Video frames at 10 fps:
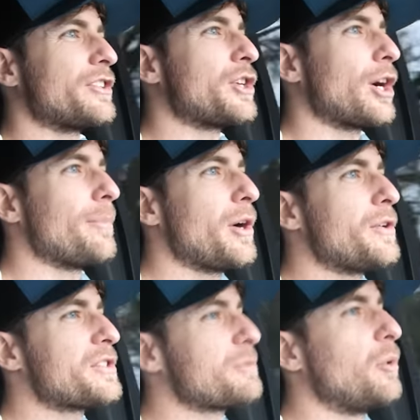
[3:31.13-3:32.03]
the
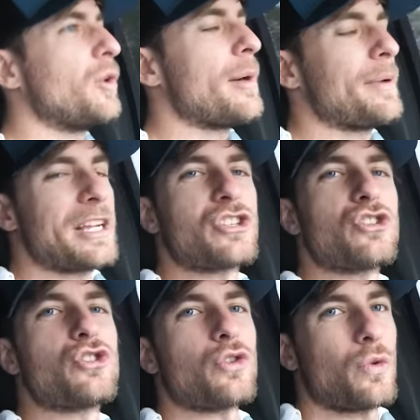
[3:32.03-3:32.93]
turbos pull up
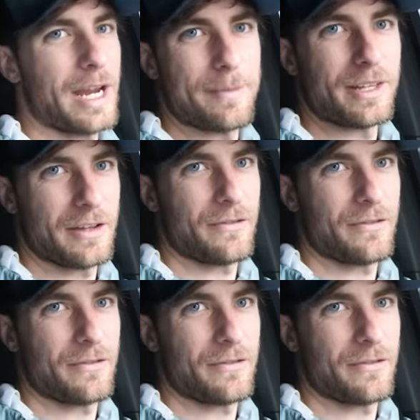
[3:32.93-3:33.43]
extremely